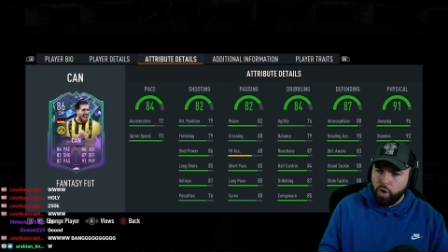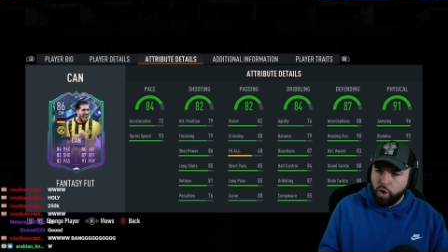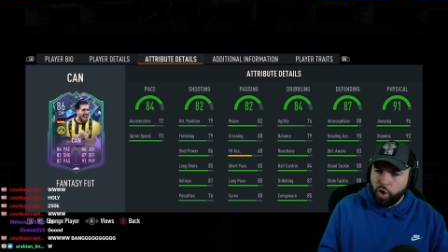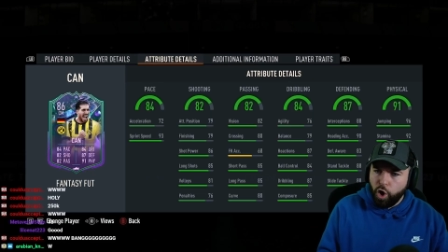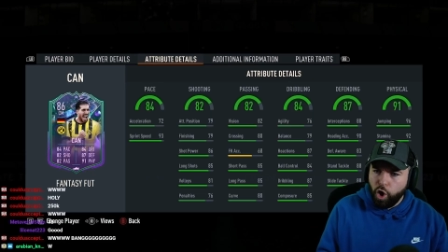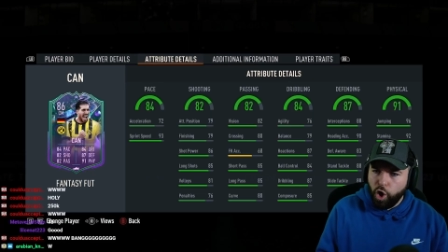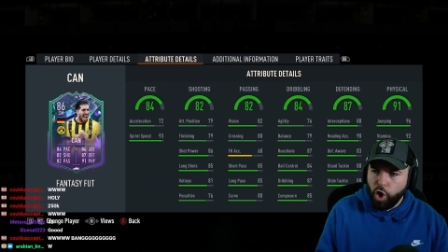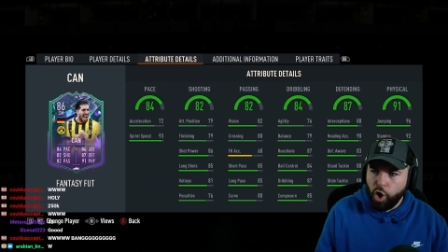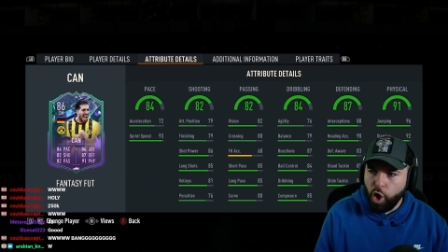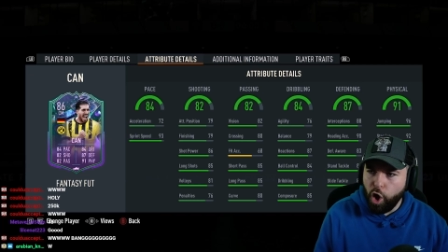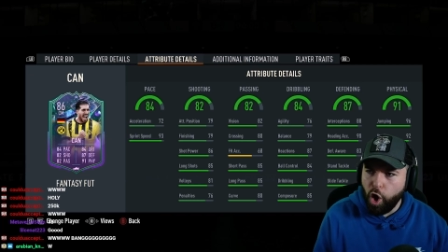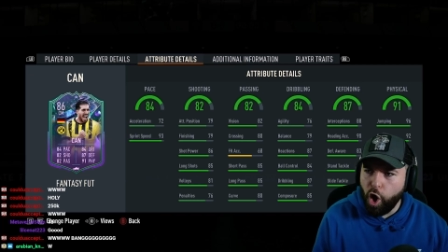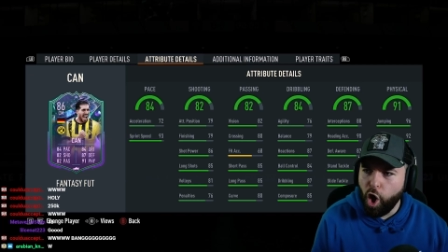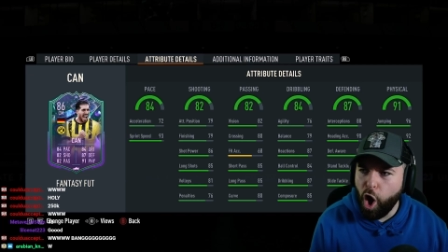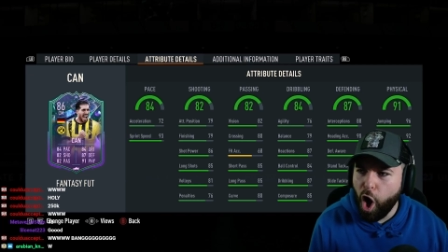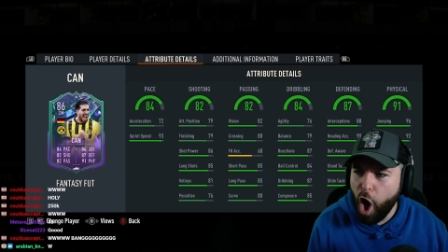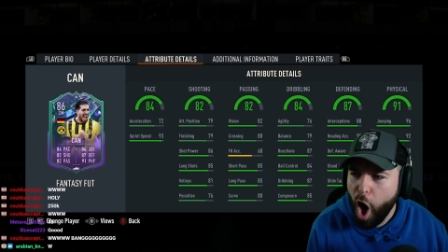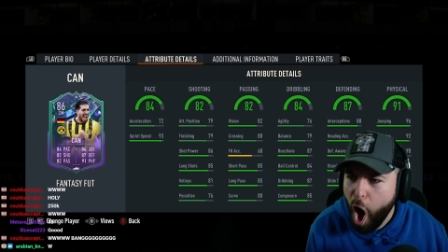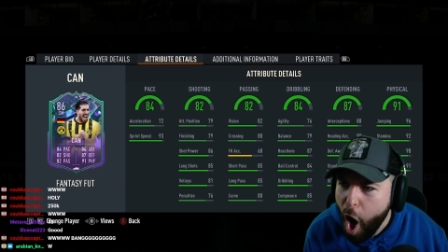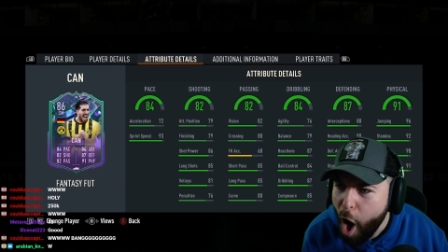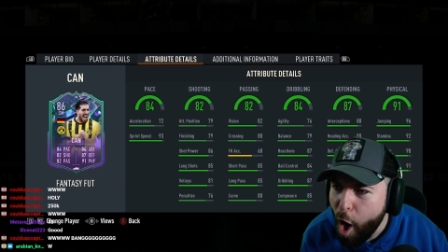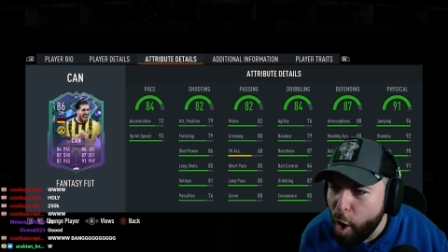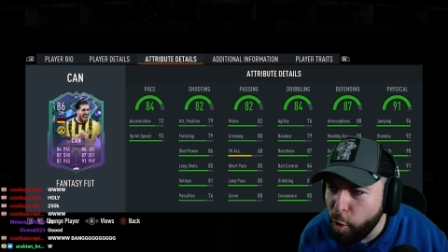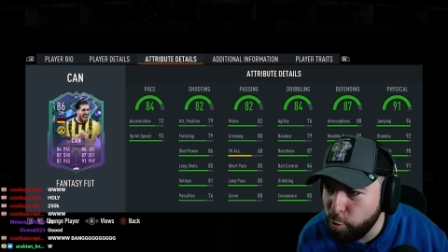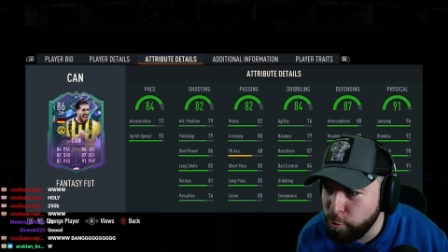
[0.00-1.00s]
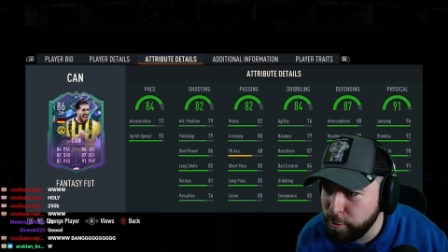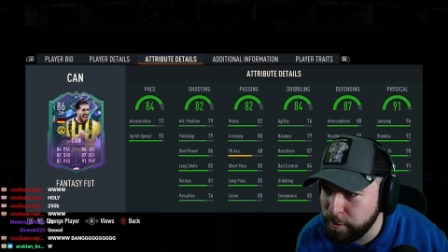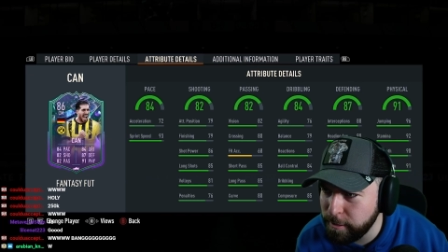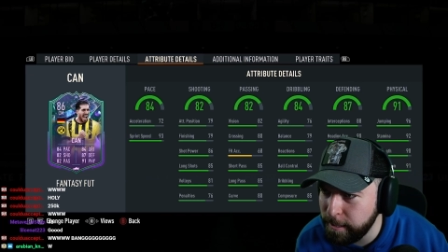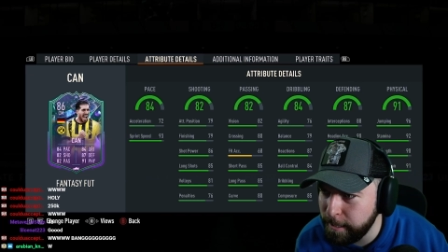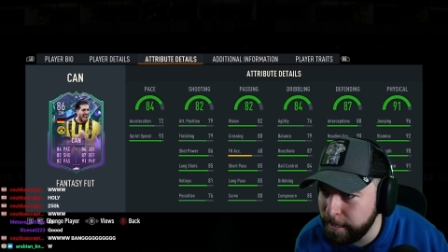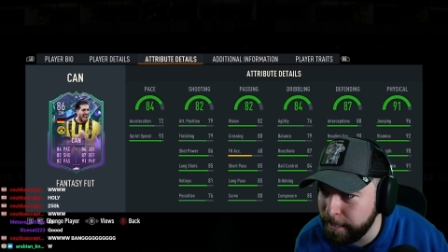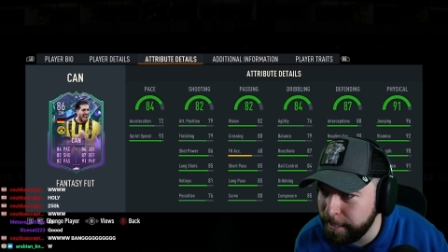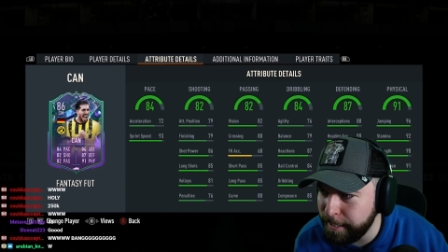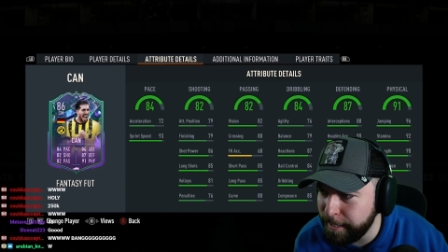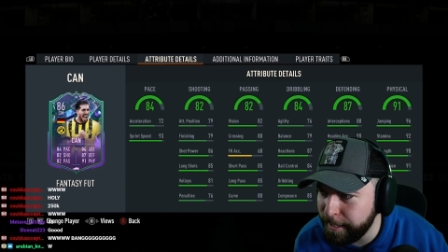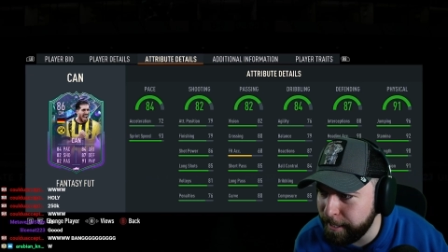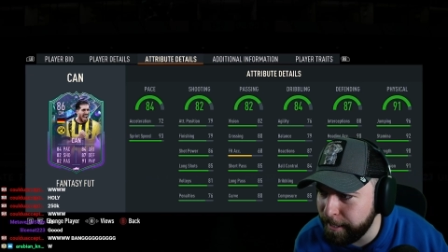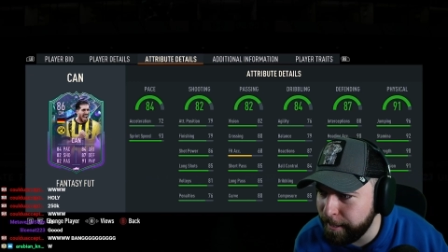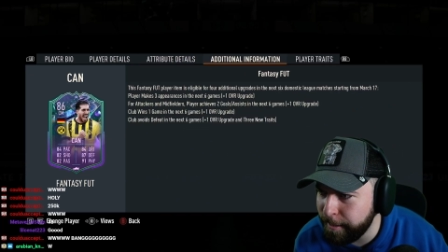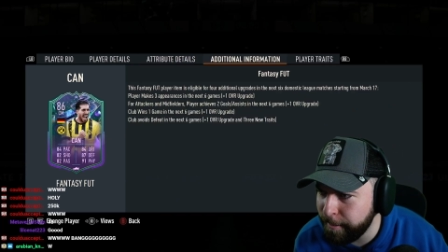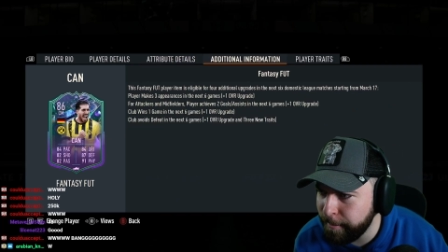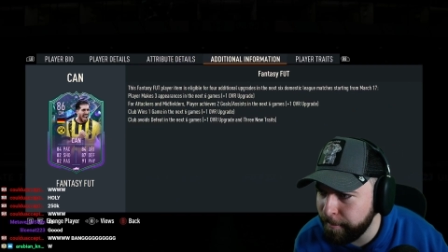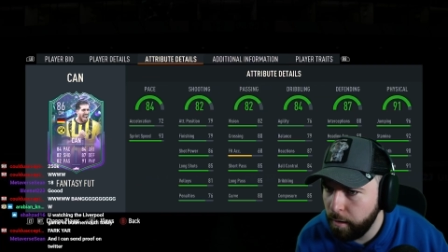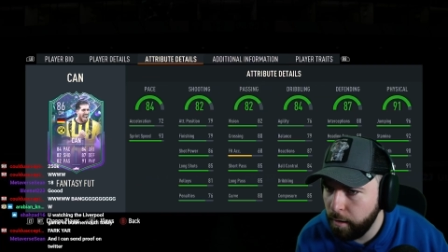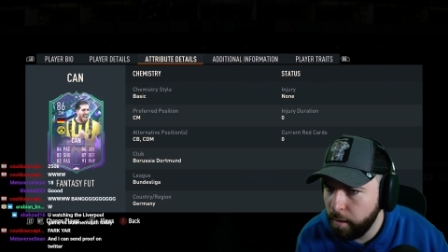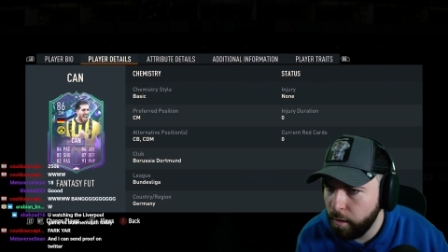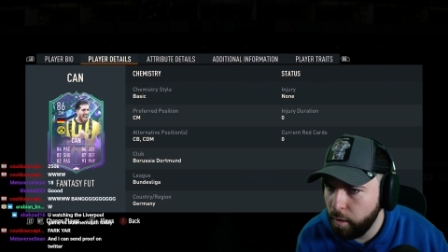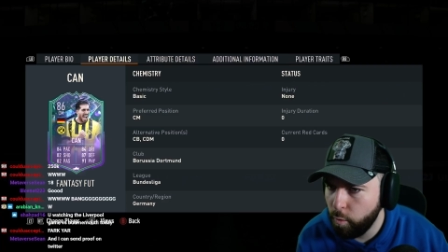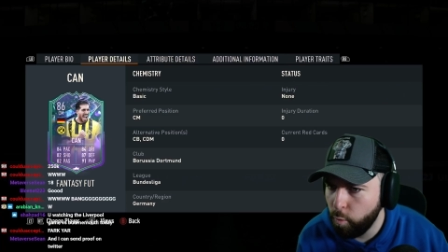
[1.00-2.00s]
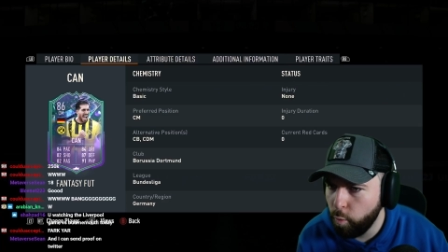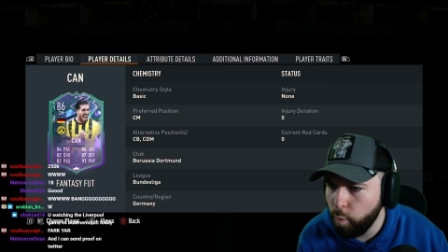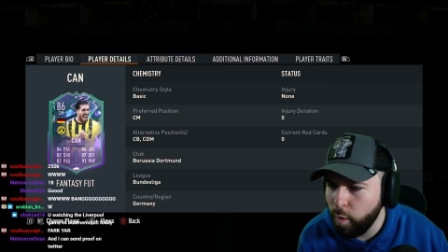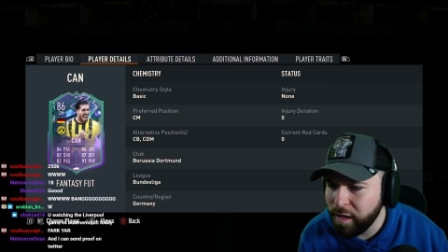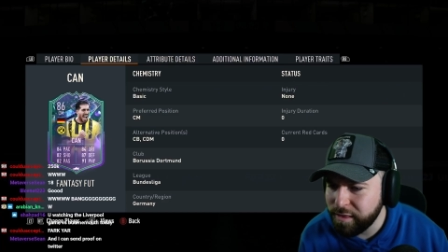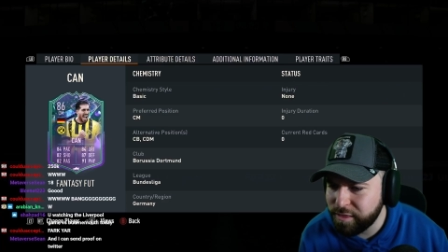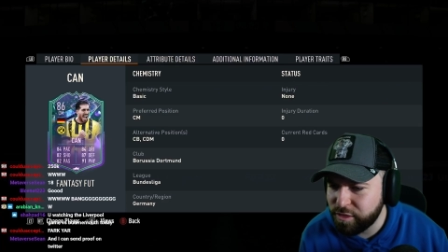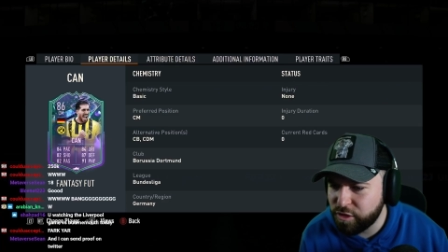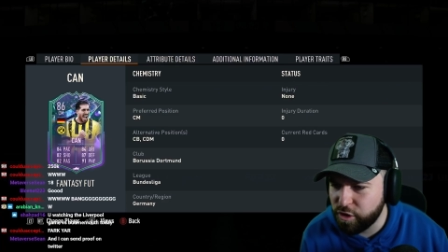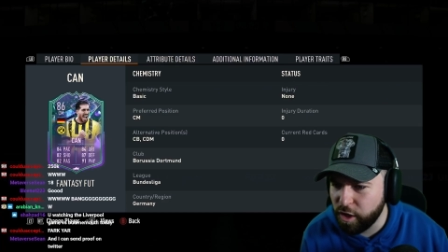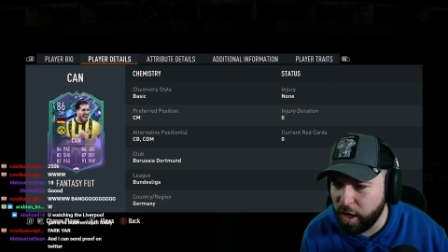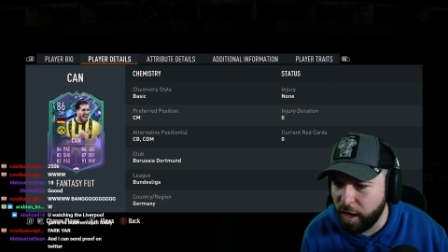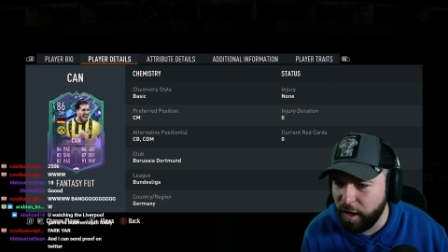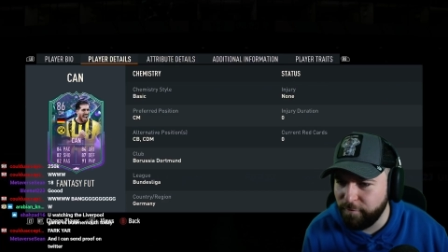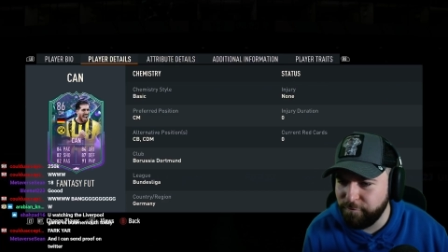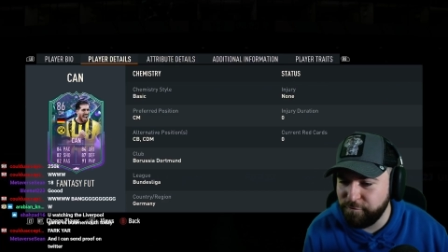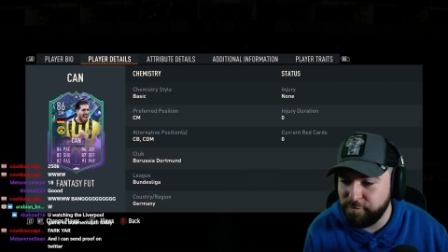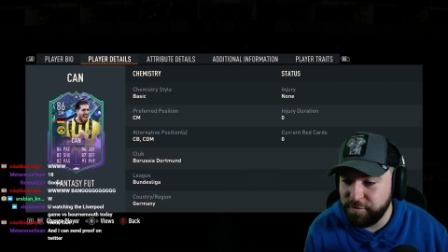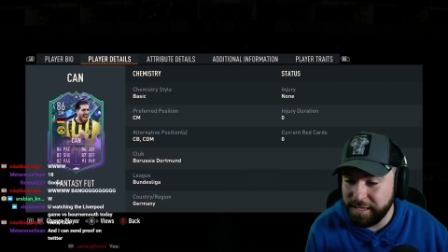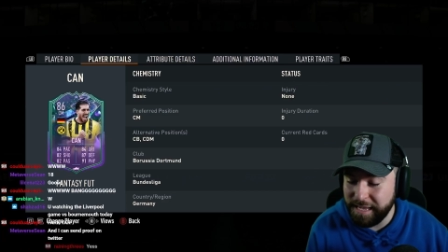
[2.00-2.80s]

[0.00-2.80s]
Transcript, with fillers: holy. What the?